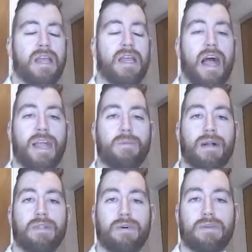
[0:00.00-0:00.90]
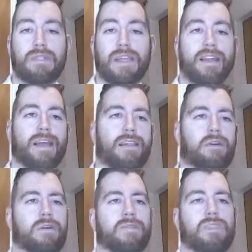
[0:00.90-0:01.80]
Anyway, the horses I like the
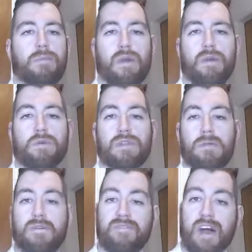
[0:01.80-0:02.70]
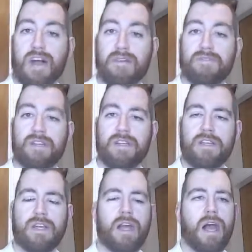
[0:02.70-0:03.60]
look of tomorrow is going to be 5.
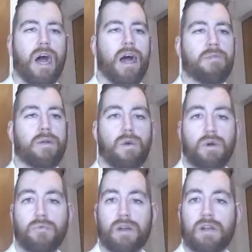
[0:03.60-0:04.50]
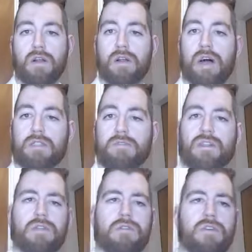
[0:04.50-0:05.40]
They're all running on an
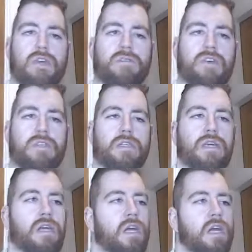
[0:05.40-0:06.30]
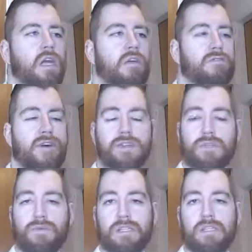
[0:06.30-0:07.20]
artificial surface. First of
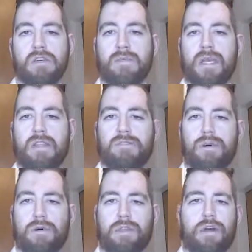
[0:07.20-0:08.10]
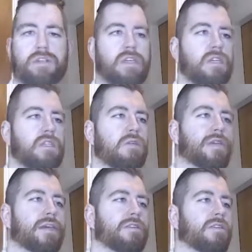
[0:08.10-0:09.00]
which is going to be in the 4:30 at
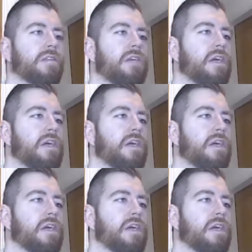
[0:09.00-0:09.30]
Newcastle,